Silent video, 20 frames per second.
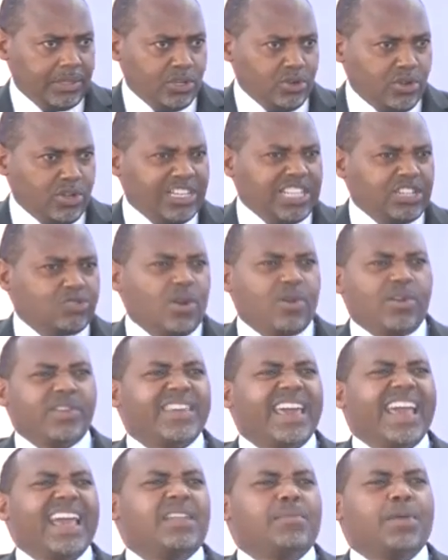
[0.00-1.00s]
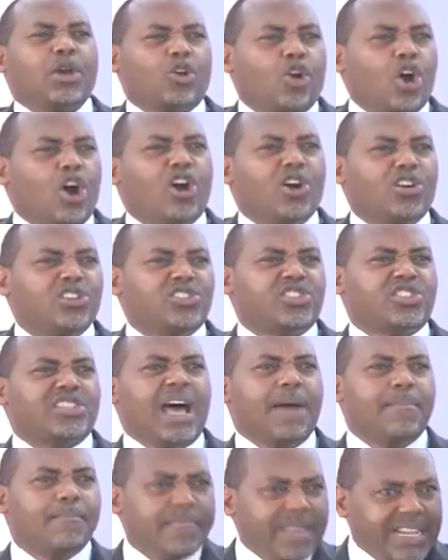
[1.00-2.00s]
You know, literally the enemy calls
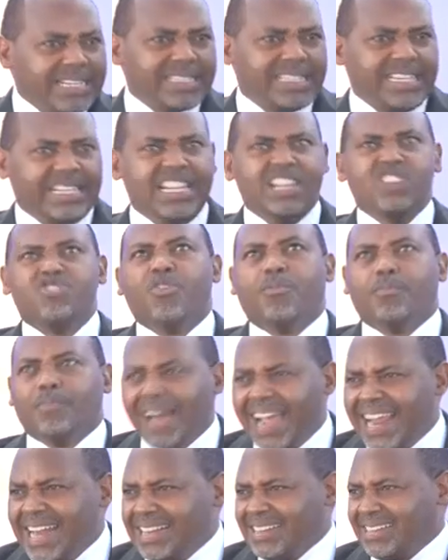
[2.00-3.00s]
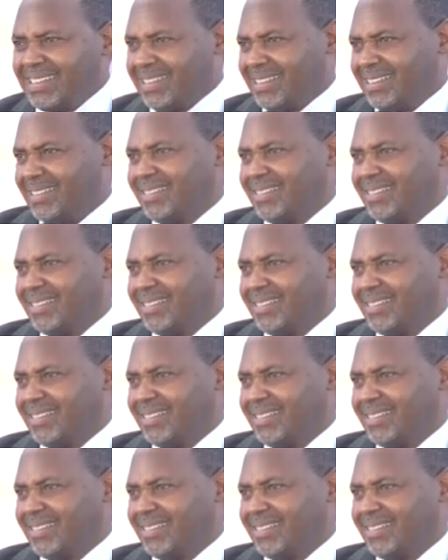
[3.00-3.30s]
a meeting in your mind.